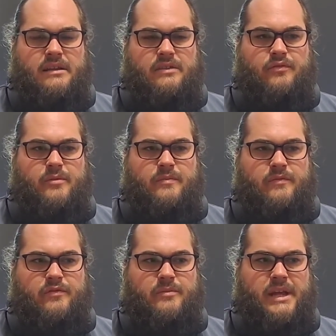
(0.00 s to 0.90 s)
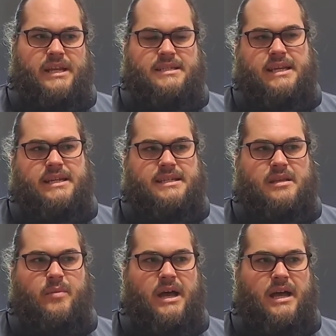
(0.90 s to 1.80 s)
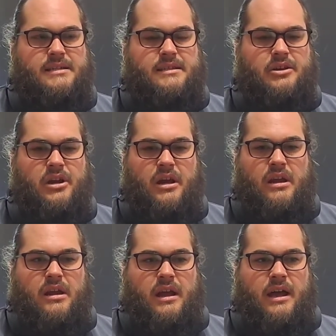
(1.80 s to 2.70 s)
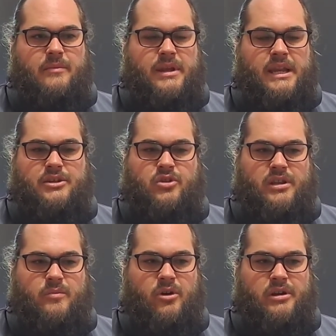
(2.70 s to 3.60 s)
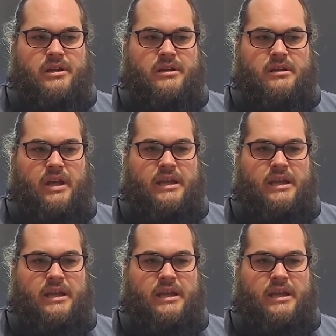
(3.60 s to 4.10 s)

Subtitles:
from getting sneakers in the past, and he tried them on, and